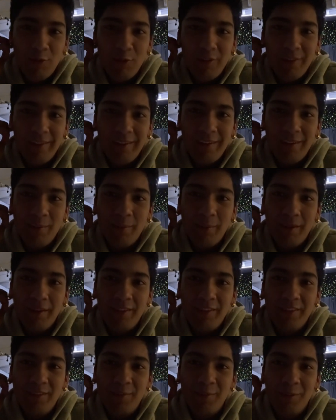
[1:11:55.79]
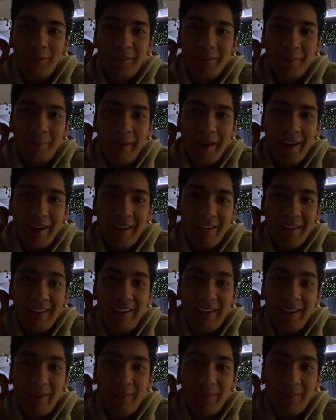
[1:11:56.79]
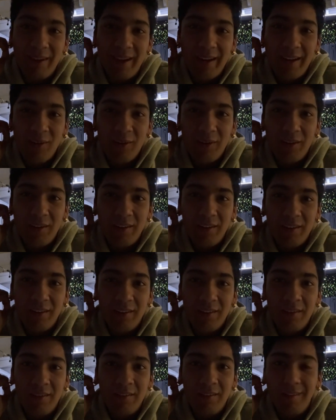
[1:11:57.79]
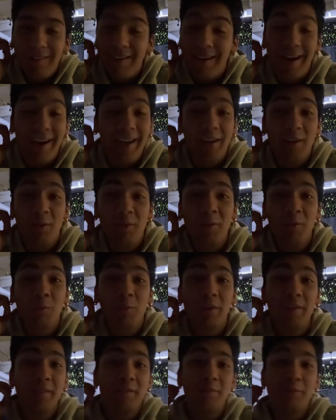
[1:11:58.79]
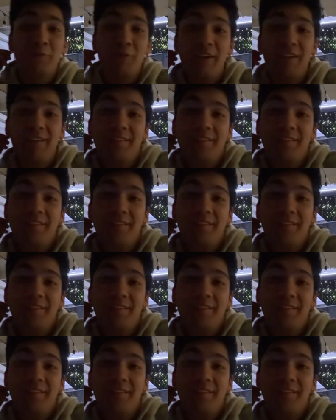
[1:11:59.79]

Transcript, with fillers: the first day of the mothership was a banger yep i agree i agree one of the